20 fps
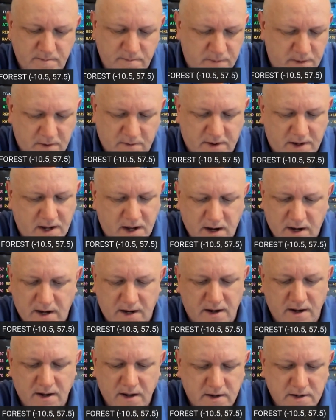They're
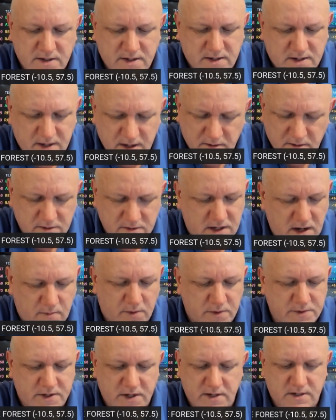getting still
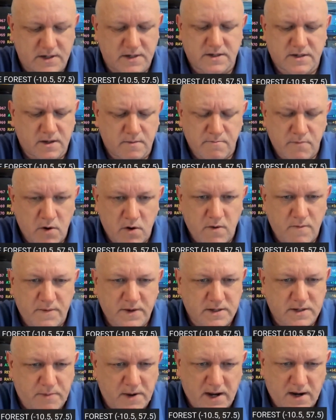double digits. The move
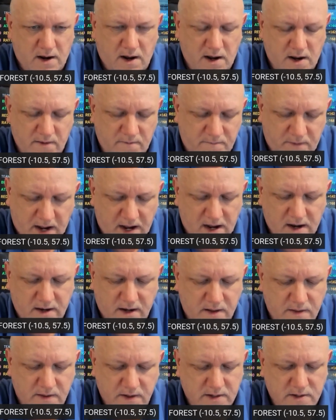has been on
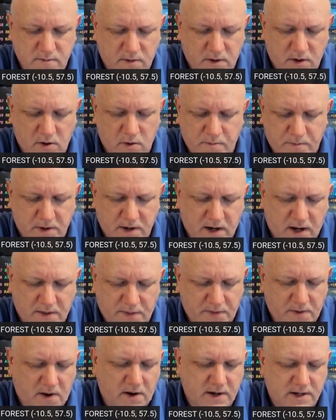Vandy. This one opened, I
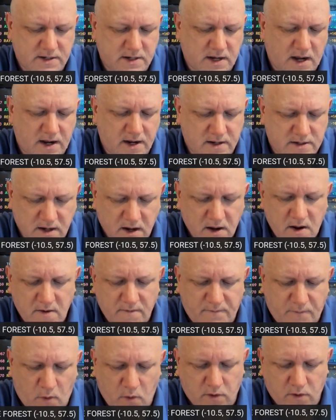thought, as high as
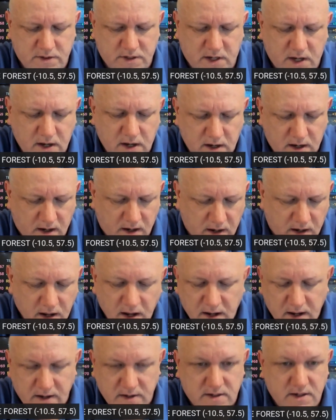14.
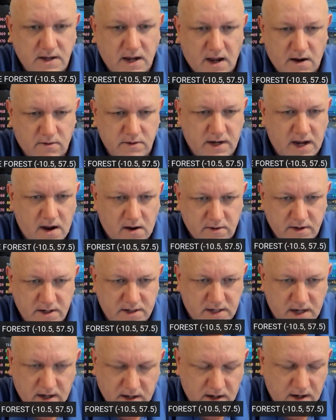It's now down to
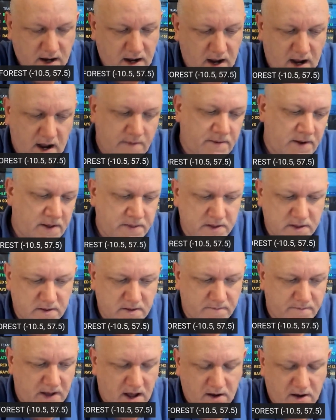10.5. I think
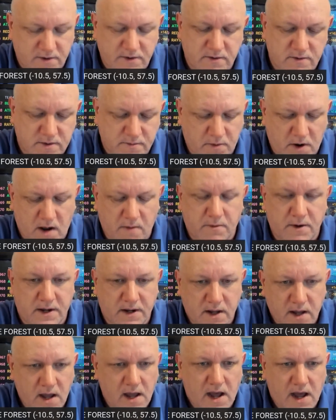the value is probably
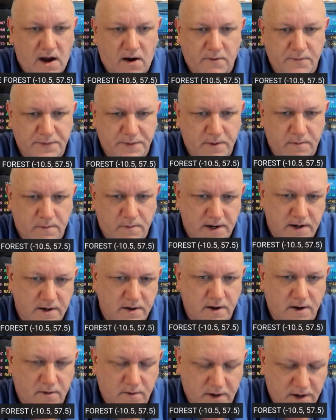out the
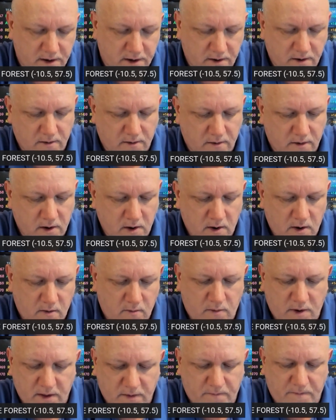window here
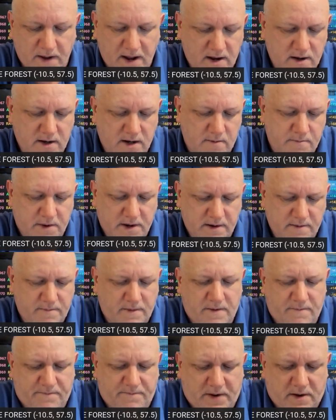with Vandy, but
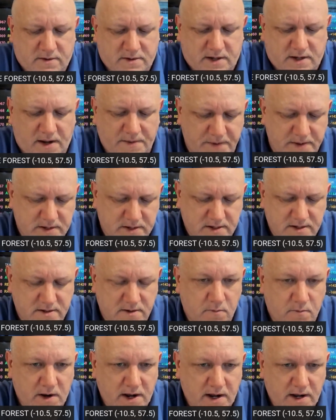it feels like this is
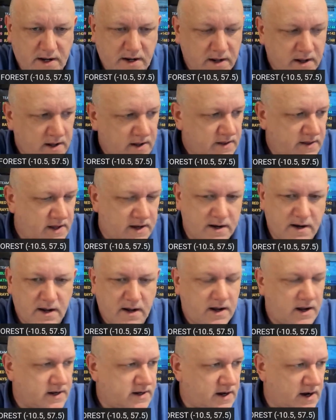the way that
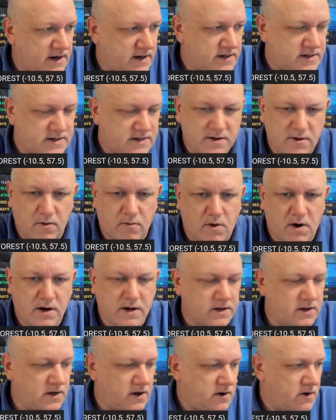I kind of still want to
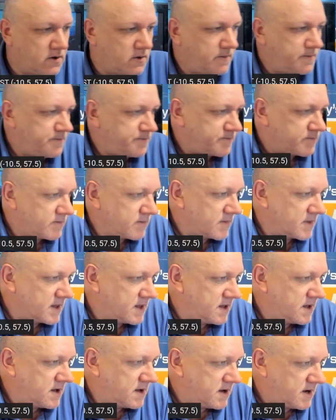go.
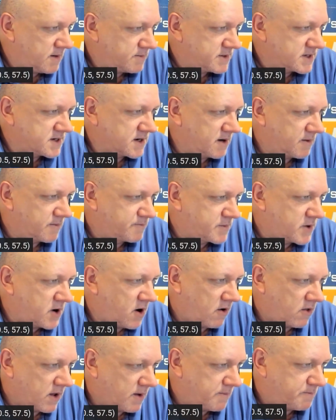I'm just going to
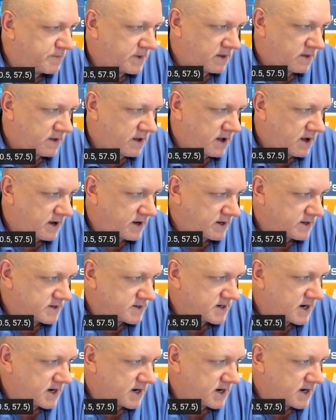call up the lines.